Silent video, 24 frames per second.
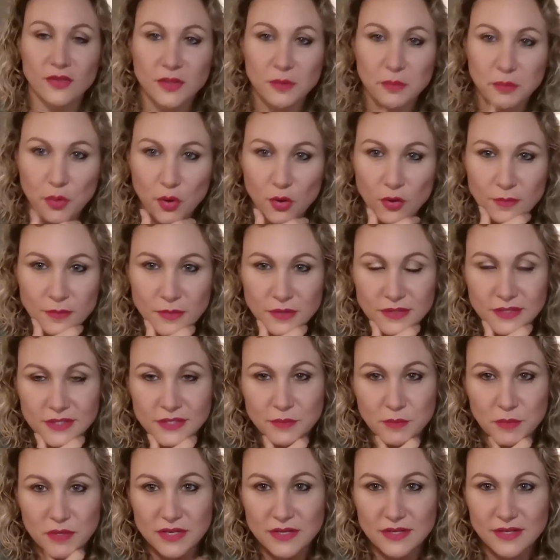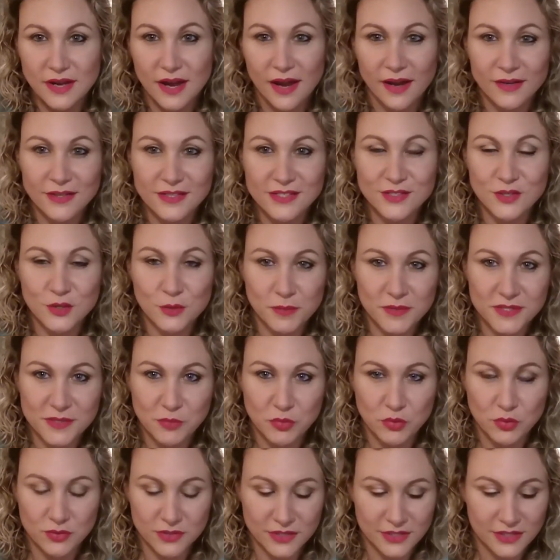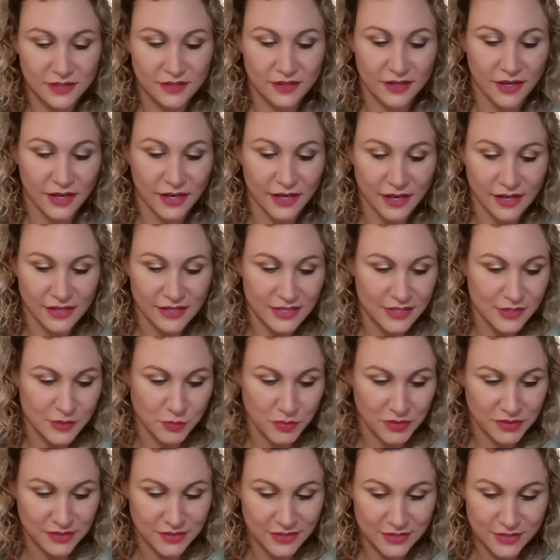The barman's been a super sport tonight and he's been